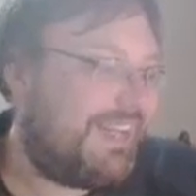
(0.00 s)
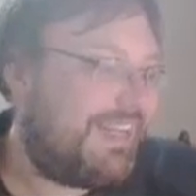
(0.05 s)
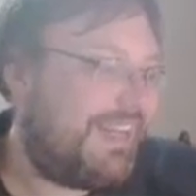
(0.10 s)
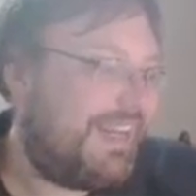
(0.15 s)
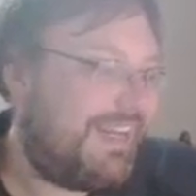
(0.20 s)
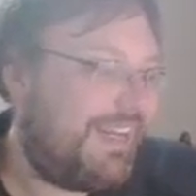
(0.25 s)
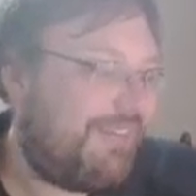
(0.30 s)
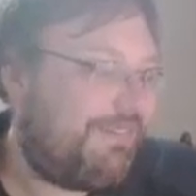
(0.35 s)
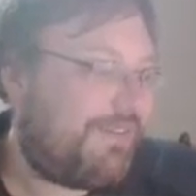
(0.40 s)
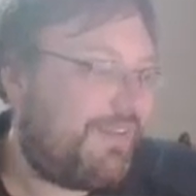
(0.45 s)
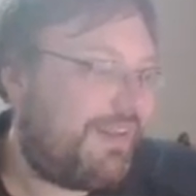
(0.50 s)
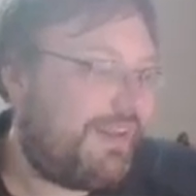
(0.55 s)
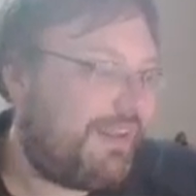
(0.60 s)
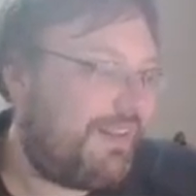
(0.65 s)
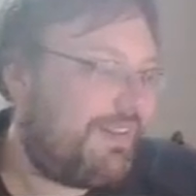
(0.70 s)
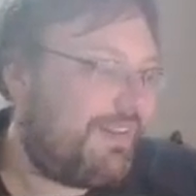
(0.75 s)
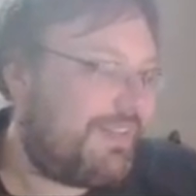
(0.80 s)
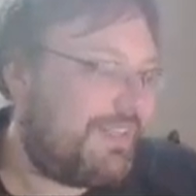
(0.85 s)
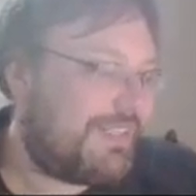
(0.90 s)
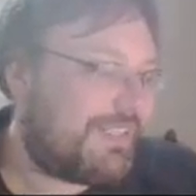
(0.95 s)
And if you're
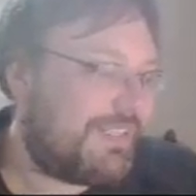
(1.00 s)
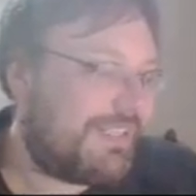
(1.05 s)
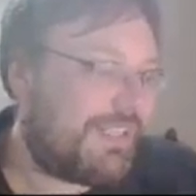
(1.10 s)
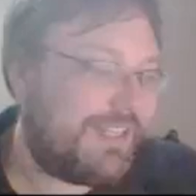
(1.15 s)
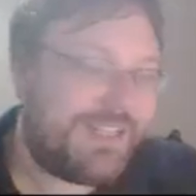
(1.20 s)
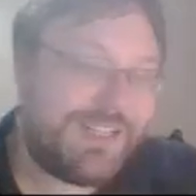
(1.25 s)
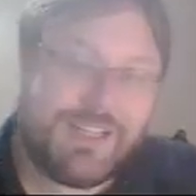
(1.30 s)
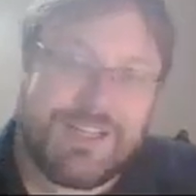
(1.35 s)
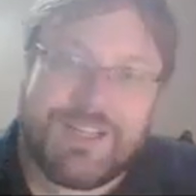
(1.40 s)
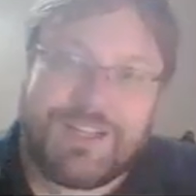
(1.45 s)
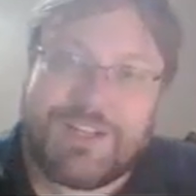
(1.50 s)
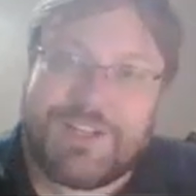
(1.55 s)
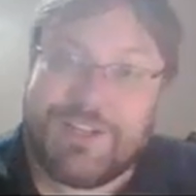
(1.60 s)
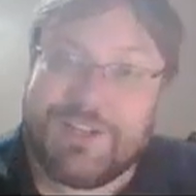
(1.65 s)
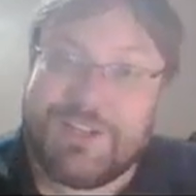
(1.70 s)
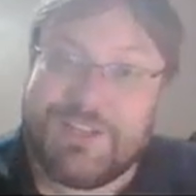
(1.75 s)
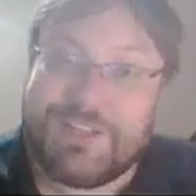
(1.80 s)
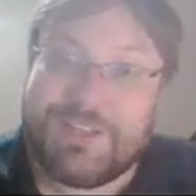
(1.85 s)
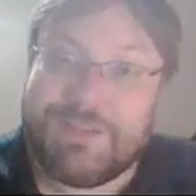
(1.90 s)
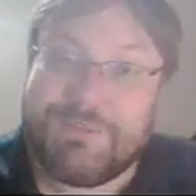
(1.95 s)
not, this is a
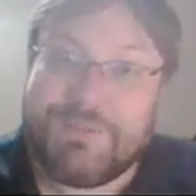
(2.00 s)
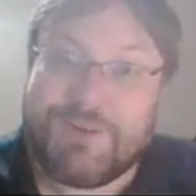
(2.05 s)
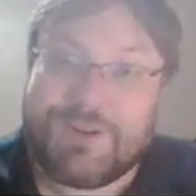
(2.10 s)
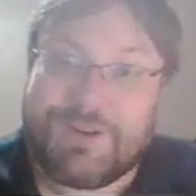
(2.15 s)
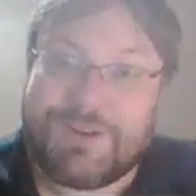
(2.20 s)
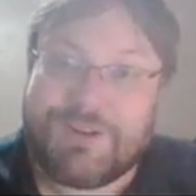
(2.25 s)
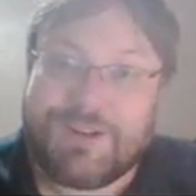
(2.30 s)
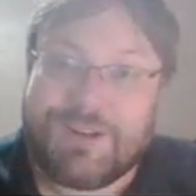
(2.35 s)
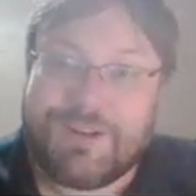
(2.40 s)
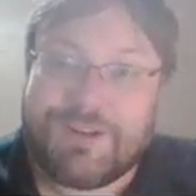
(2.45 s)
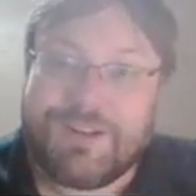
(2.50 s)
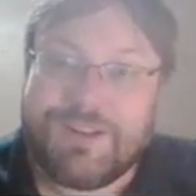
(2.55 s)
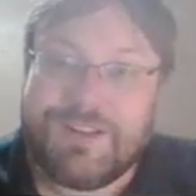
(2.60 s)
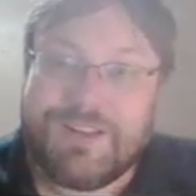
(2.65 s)
cure de Mardi Gras